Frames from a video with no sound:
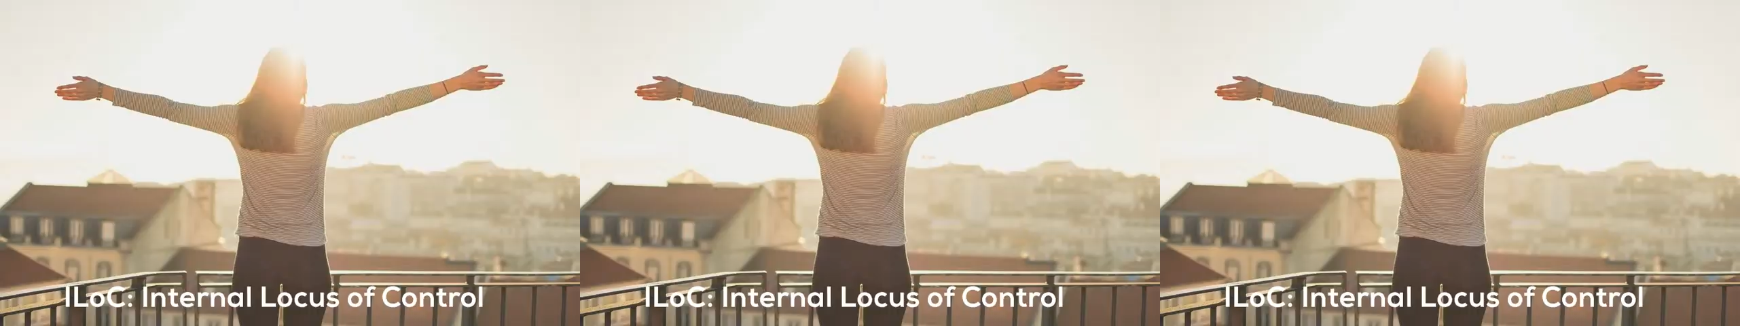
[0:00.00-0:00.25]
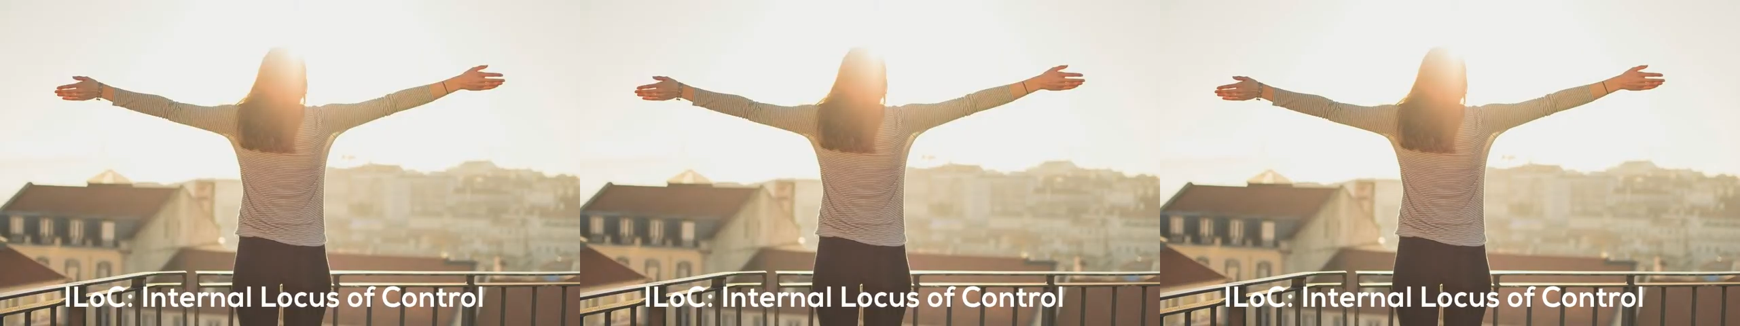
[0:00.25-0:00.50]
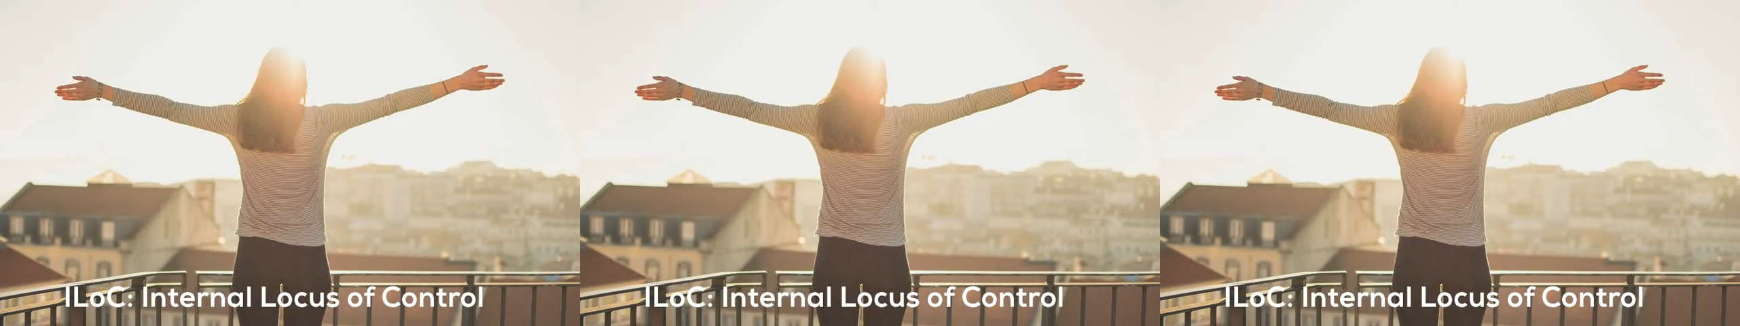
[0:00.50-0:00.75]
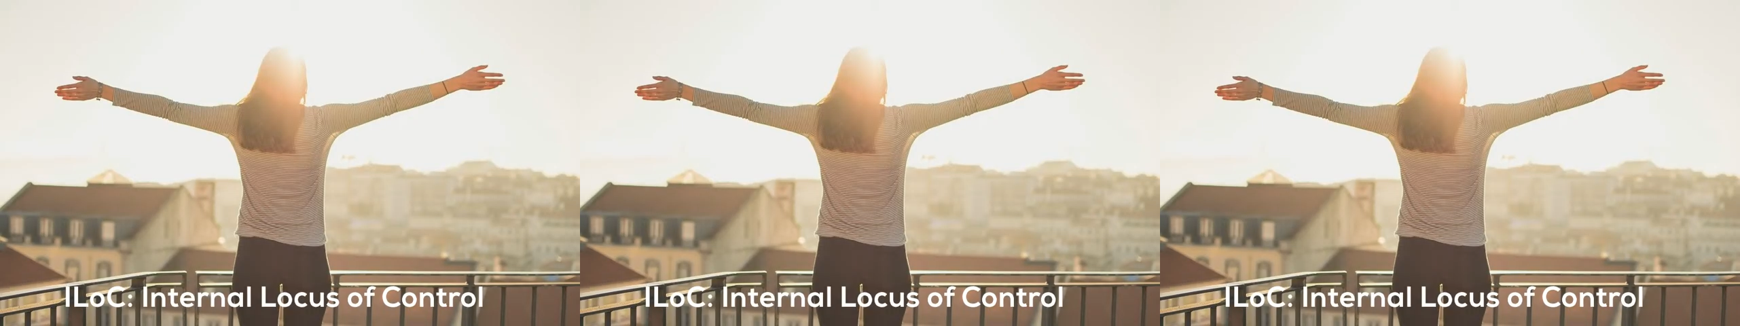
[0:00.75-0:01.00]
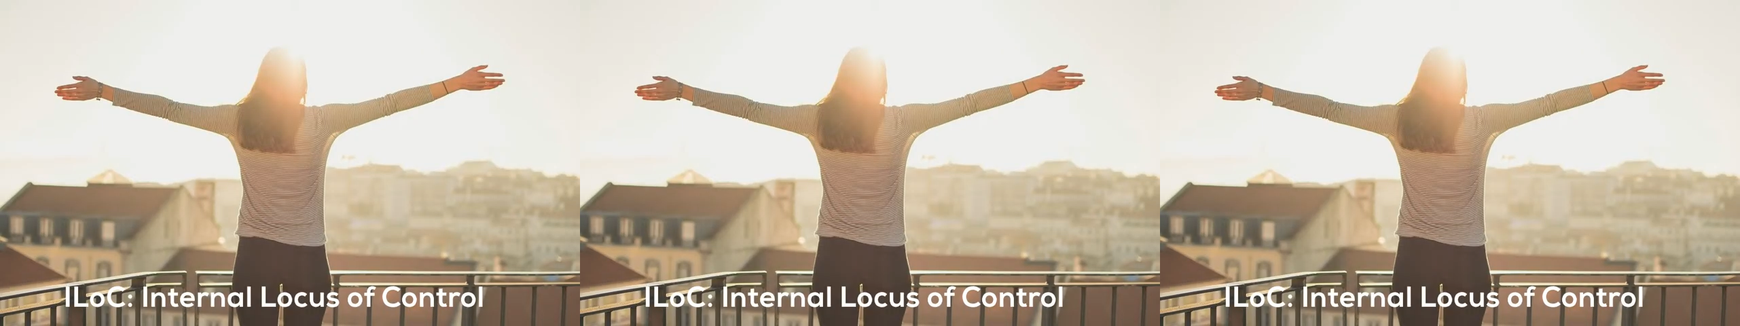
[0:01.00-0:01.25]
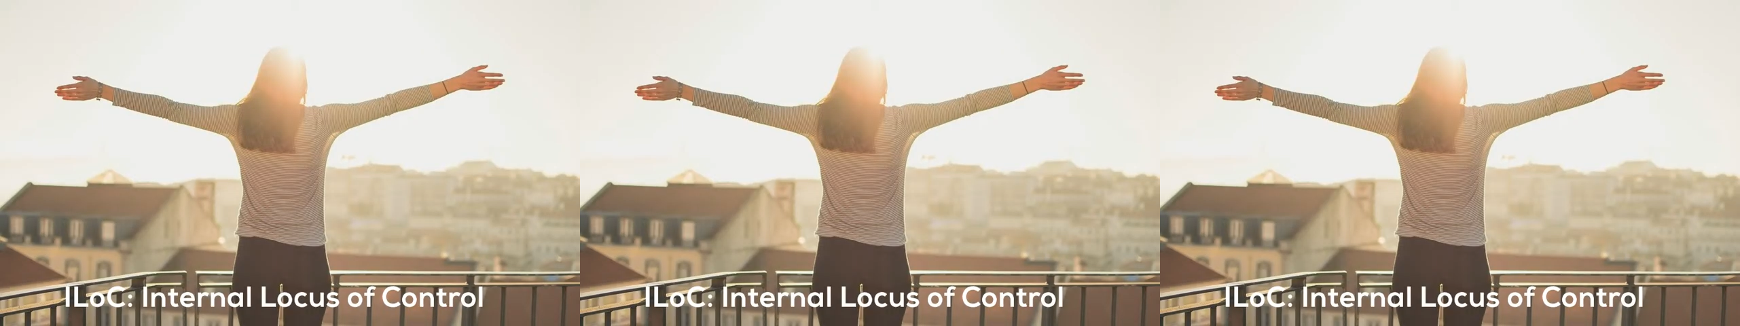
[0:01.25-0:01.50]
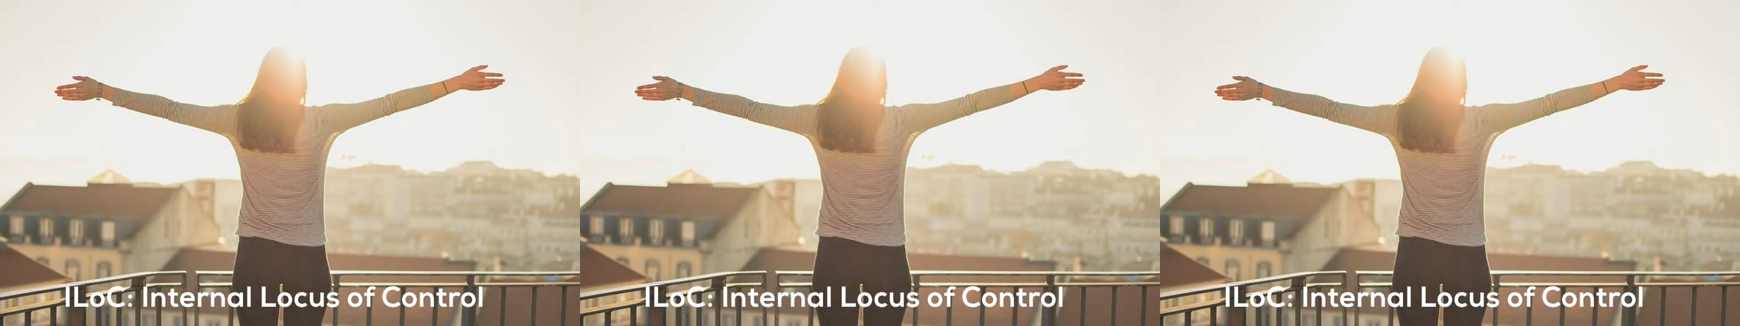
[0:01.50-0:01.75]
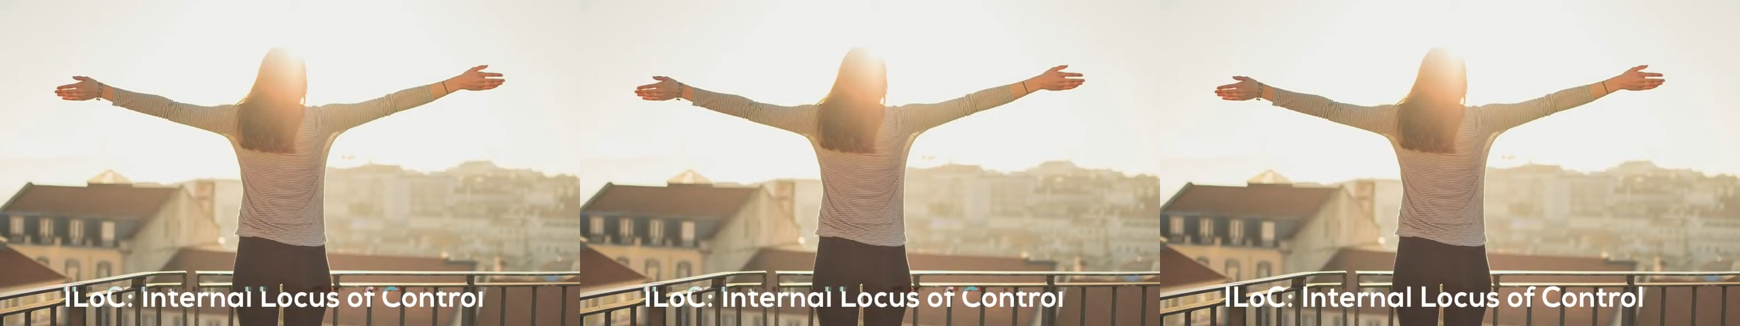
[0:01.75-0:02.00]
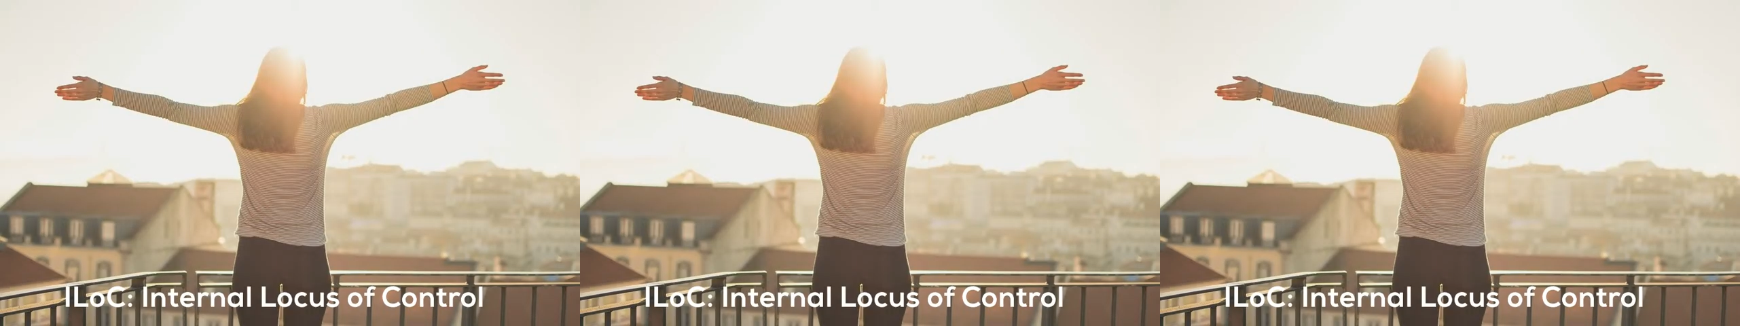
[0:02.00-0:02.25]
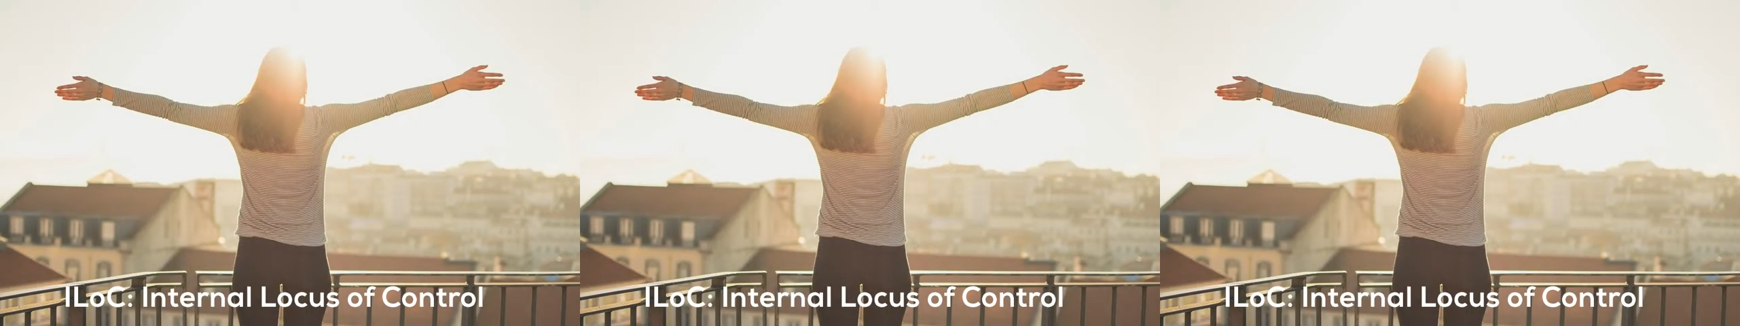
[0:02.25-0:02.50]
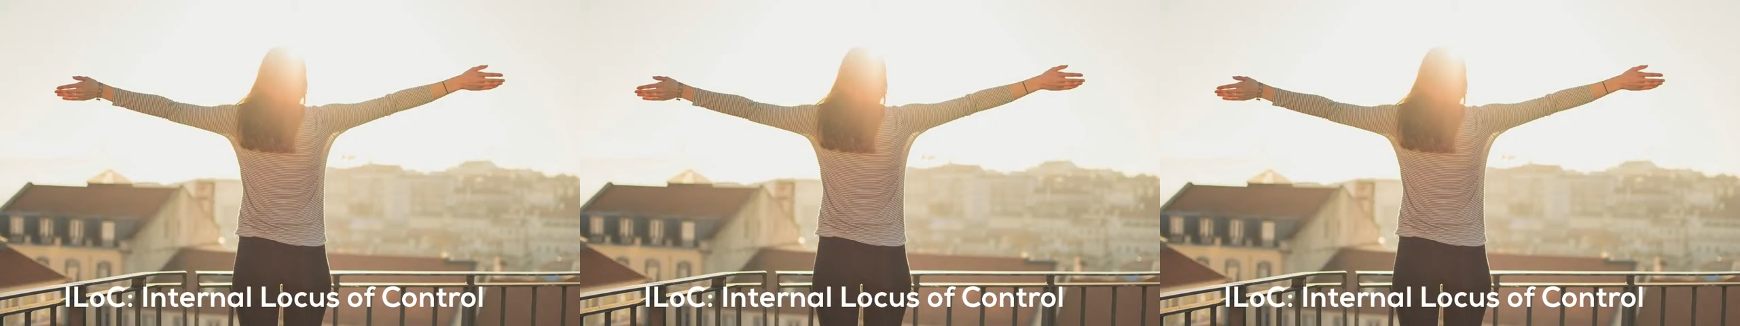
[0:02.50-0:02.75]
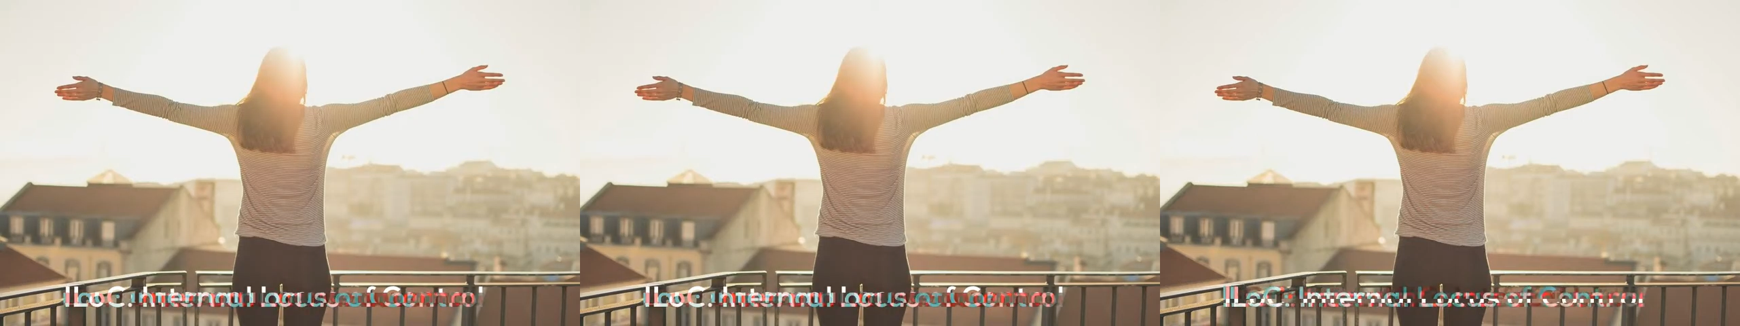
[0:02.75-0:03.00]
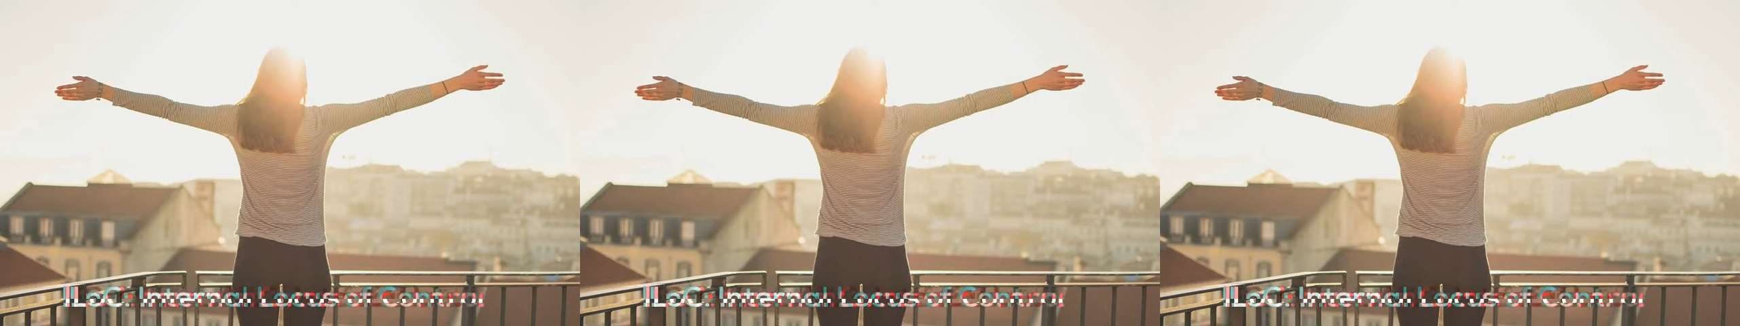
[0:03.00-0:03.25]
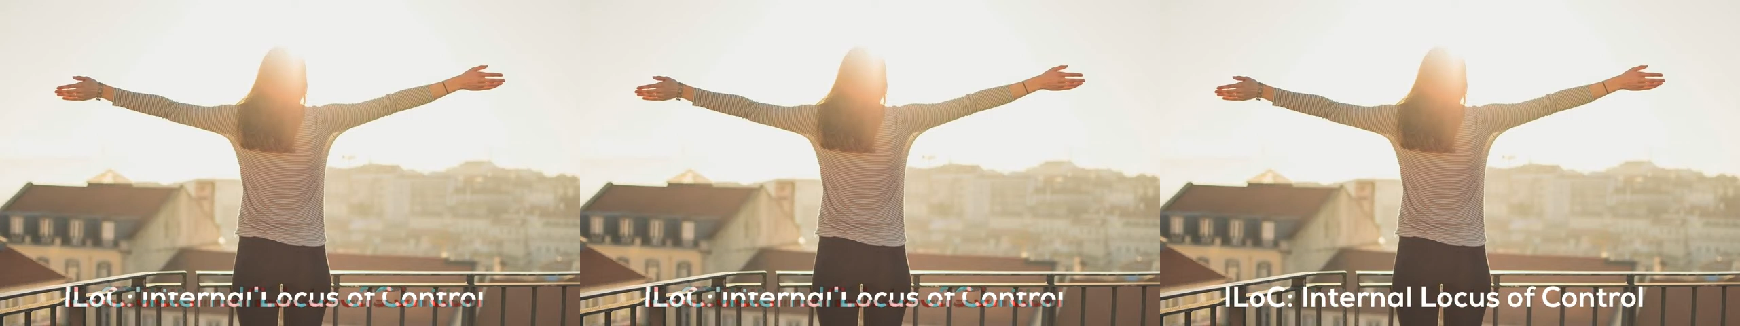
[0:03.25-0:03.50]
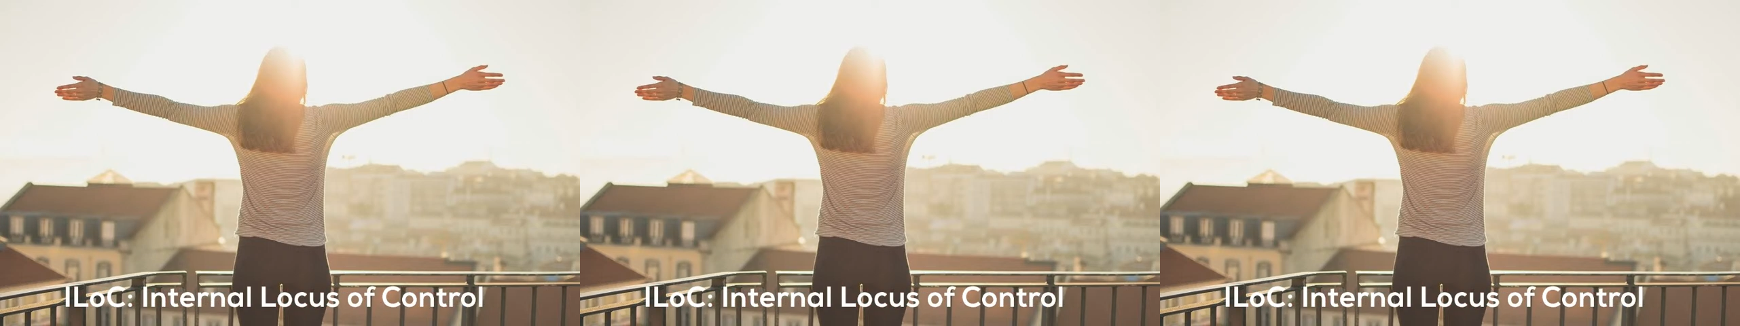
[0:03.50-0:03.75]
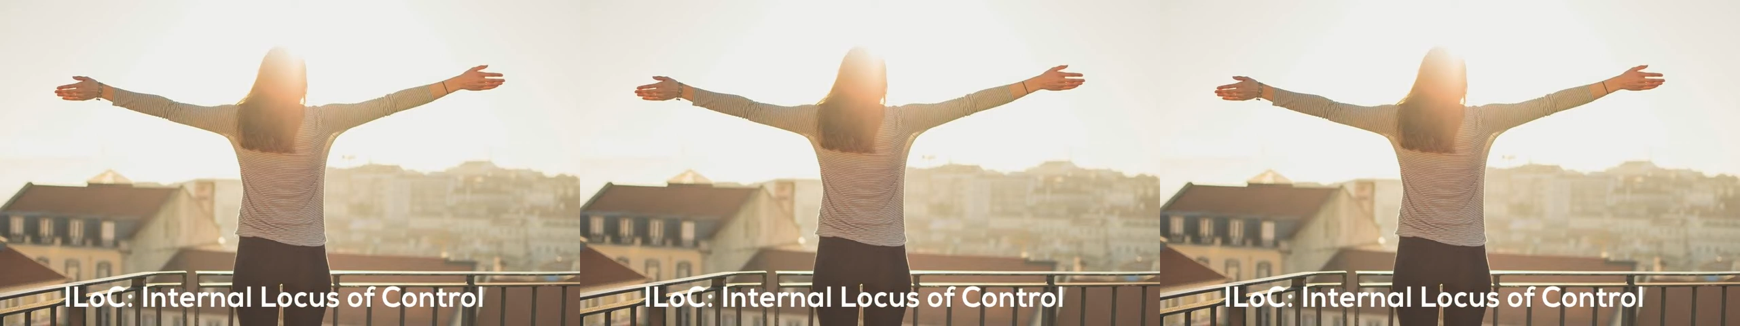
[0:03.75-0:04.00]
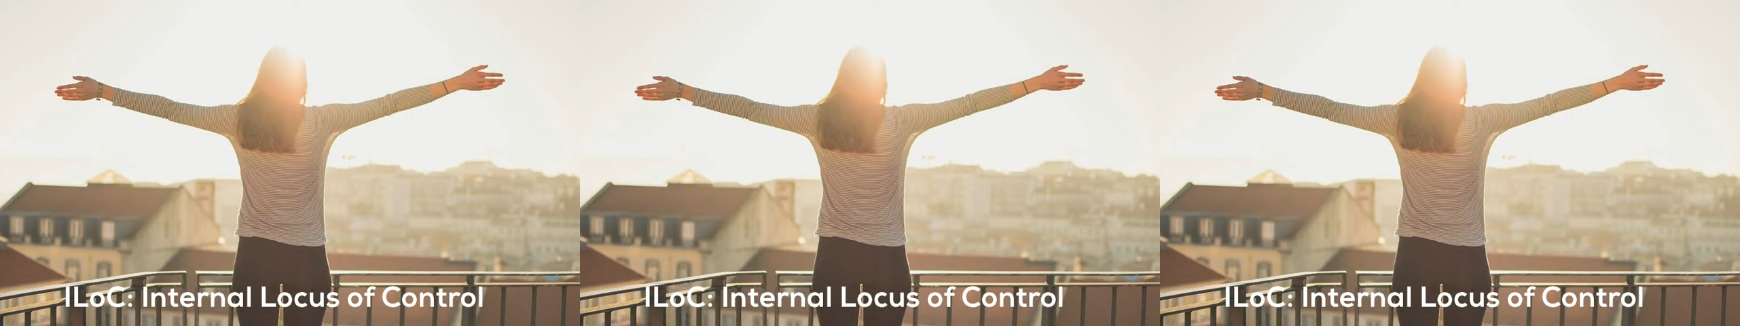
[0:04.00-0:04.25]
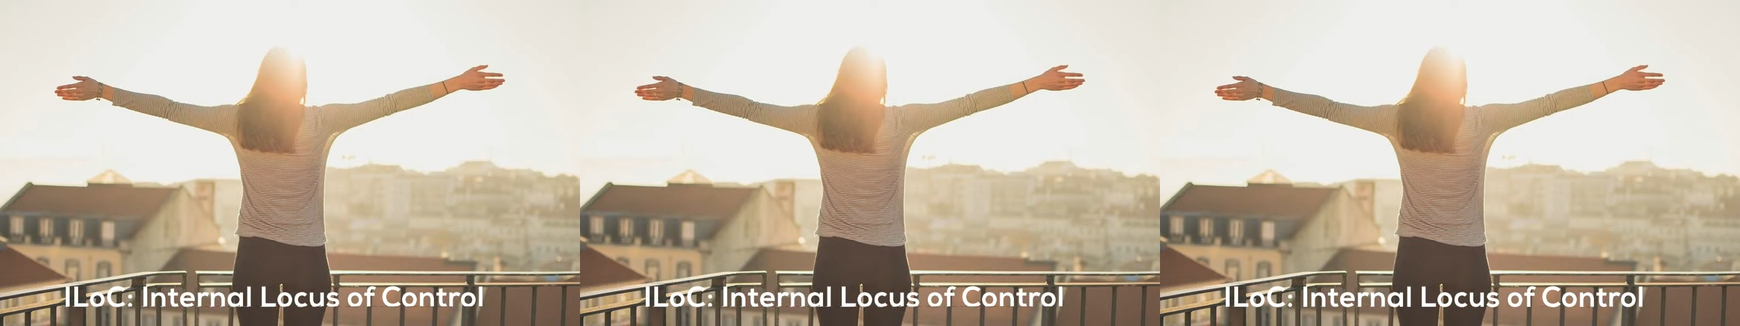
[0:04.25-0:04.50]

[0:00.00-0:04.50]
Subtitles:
Nobody's mouth can be seen.